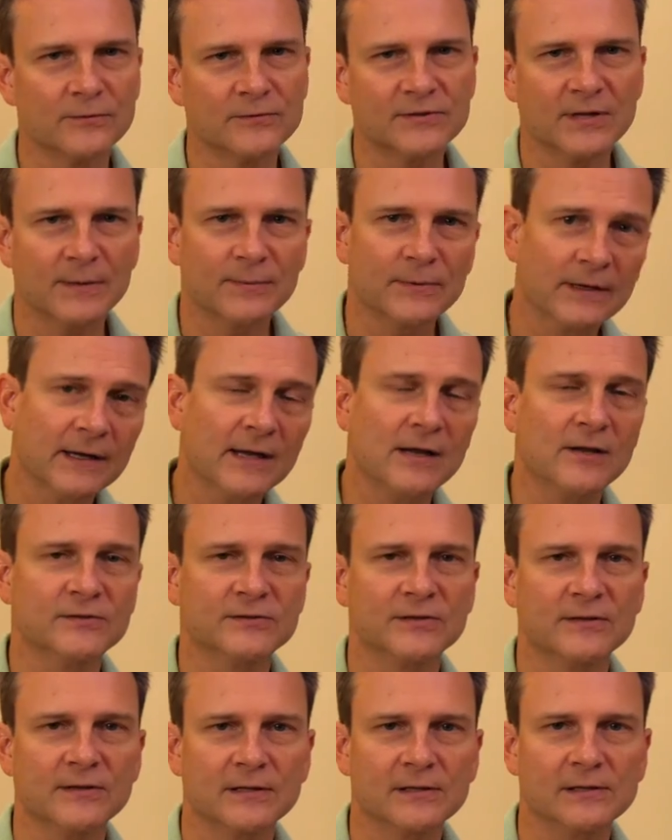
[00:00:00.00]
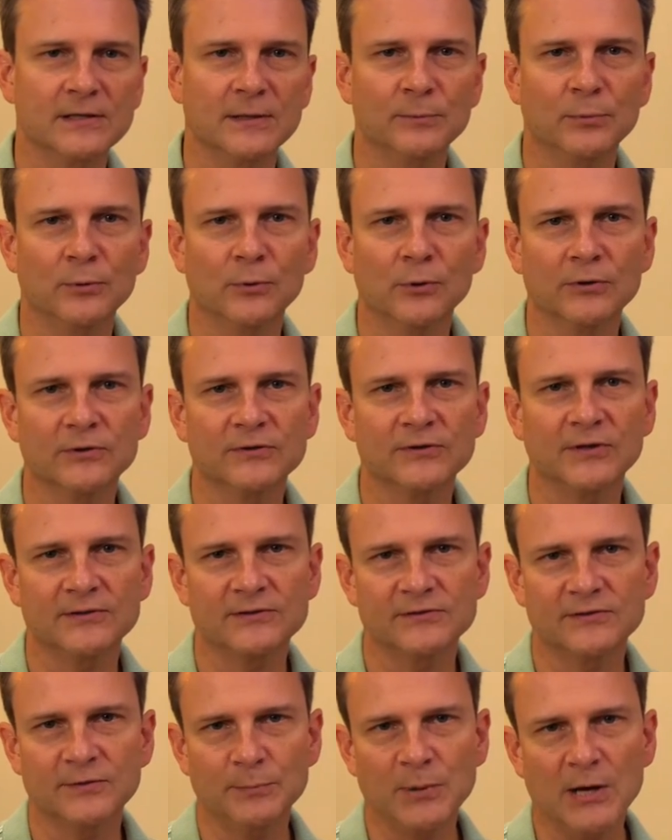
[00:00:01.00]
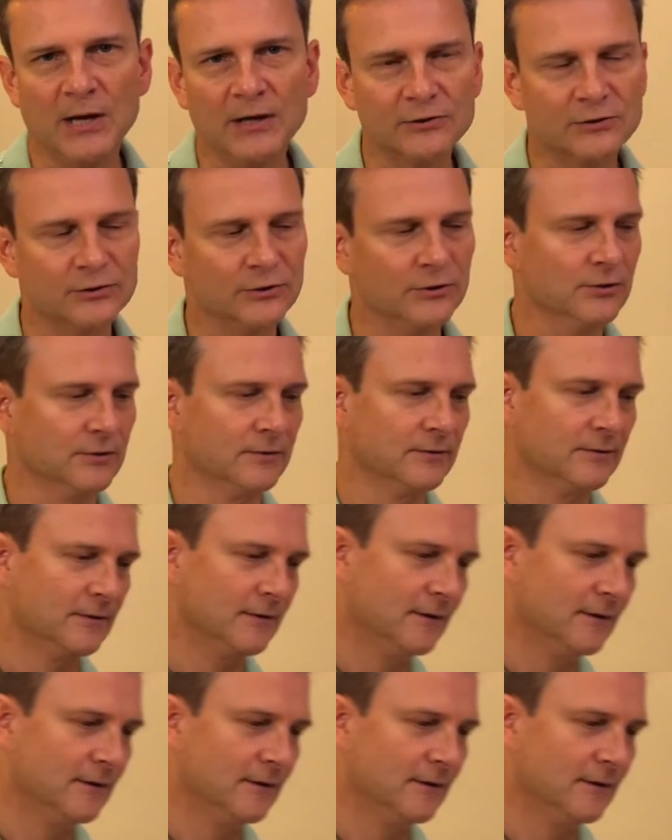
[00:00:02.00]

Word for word: something else to the clipboard, such as a picture,